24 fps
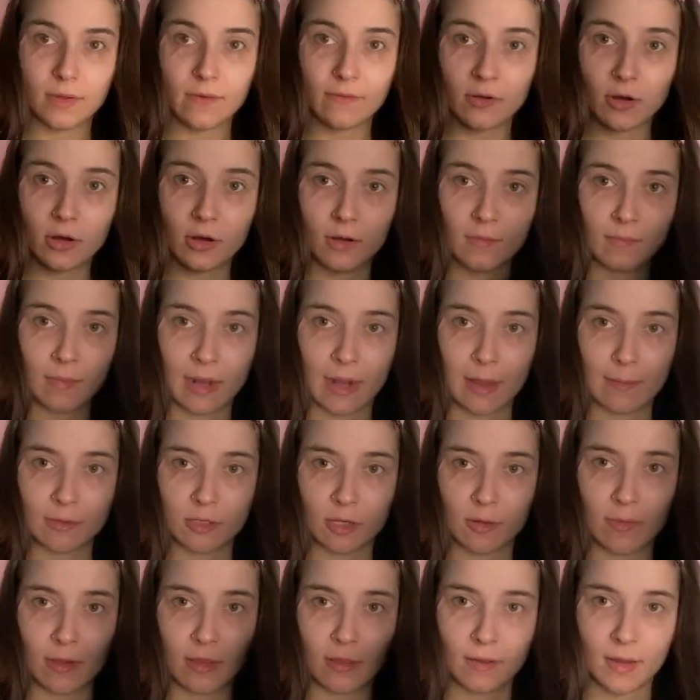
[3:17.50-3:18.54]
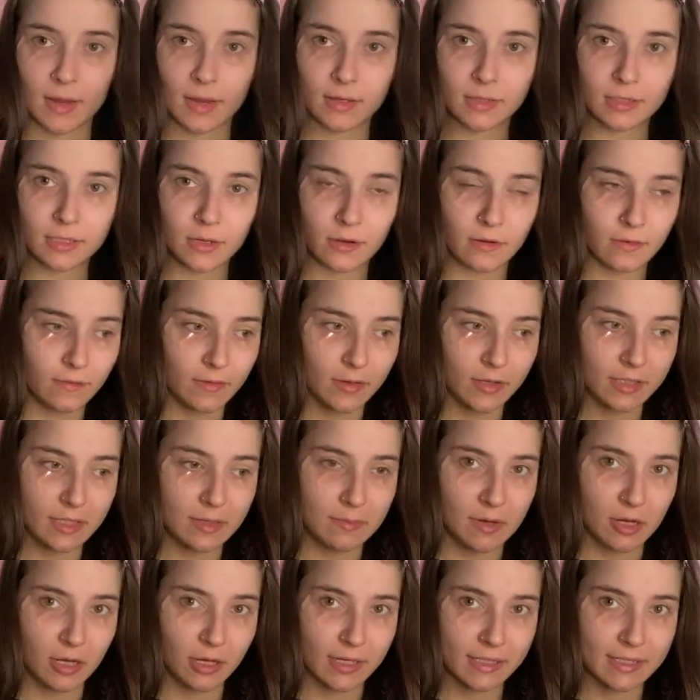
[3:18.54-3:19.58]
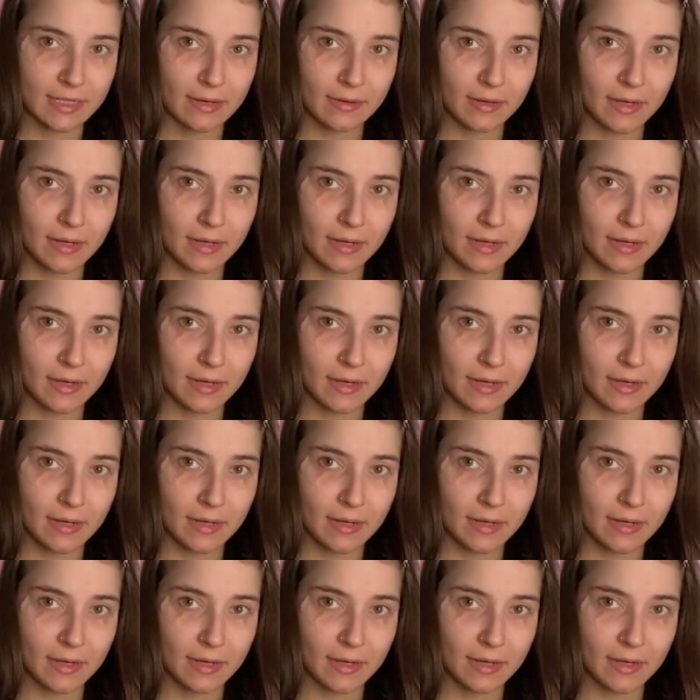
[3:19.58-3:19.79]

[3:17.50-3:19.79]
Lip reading: I've got it on my laptop, by the way, so if you see me looking down